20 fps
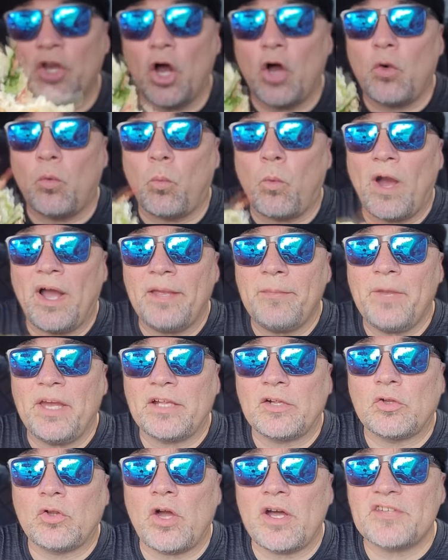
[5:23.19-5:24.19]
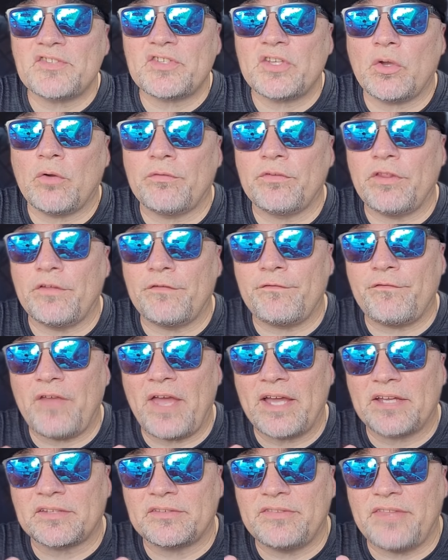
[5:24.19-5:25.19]
And oh, why am I glossing over the
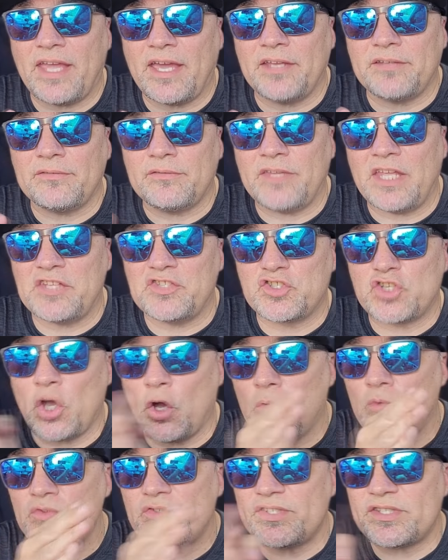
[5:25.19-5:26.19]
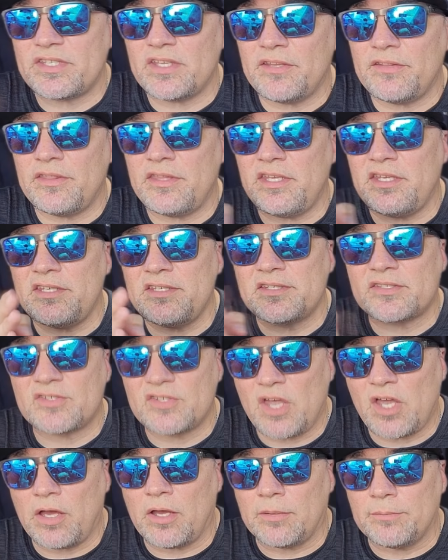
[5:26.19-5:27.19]
fact that they toast these
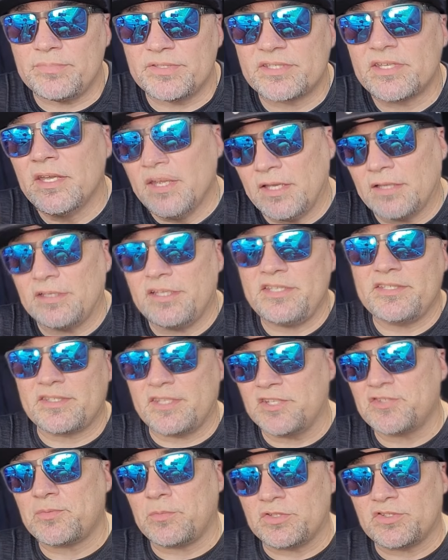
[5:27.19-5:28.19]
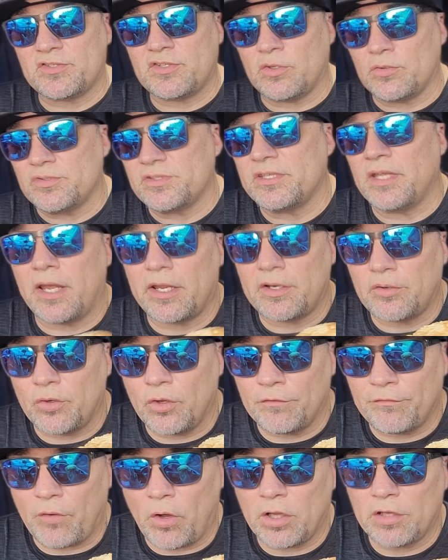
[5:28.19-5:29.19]
subs? At least this one's toasted. I don't
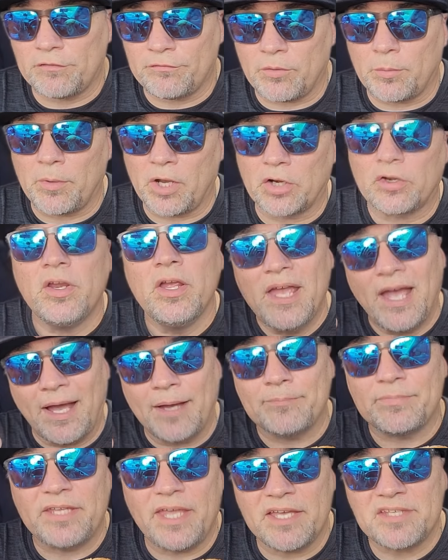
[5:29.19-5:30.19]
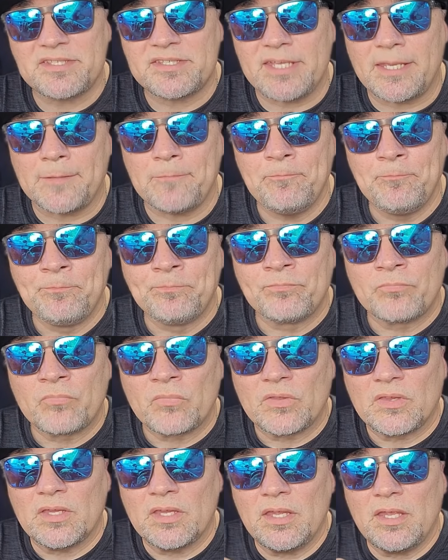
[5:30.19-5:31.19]
know if all of them are. I'm guessing.
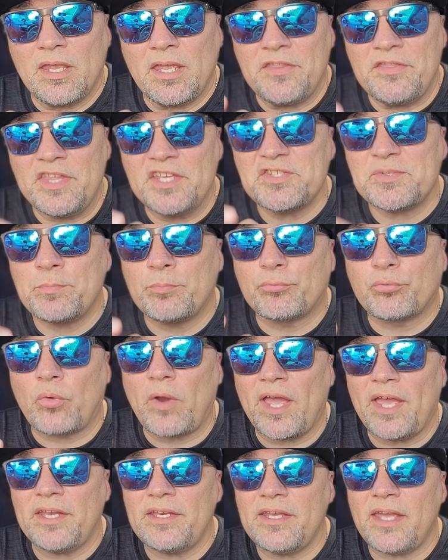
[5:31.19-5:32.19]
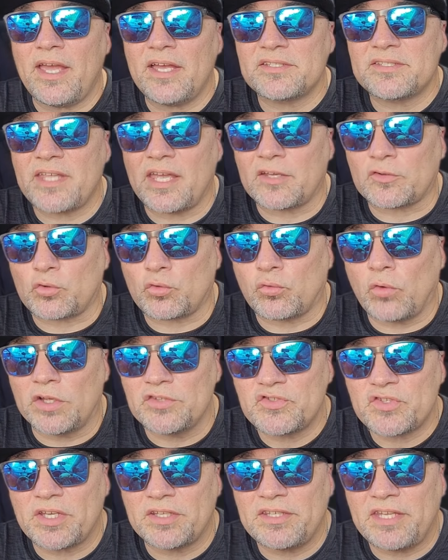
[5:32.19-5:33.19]
And this bread has that
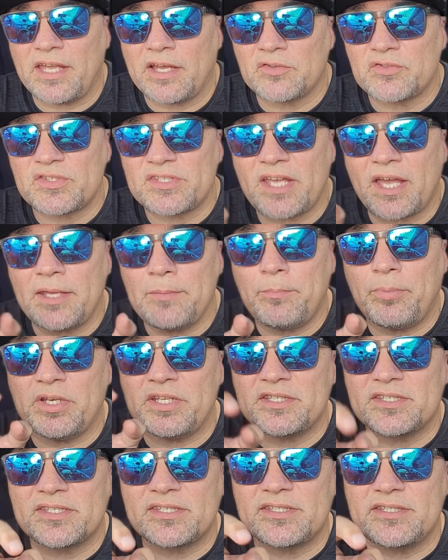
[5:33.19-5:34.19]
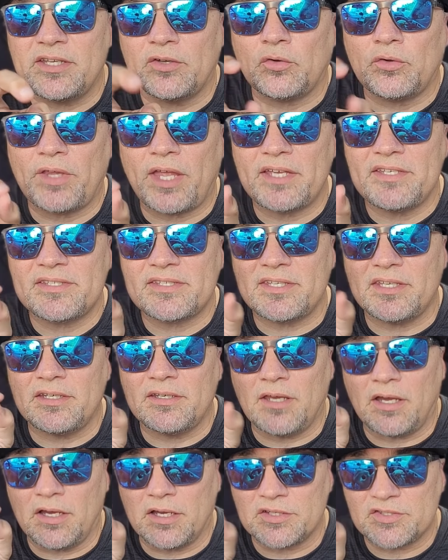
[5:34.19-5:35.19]
crunch on the outside, but it's still nice
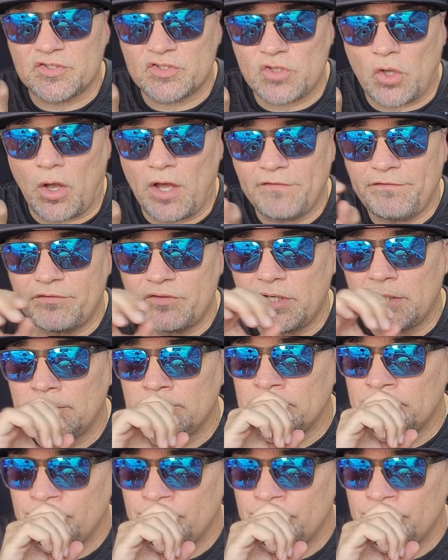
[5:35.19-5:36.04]
and uh, soft.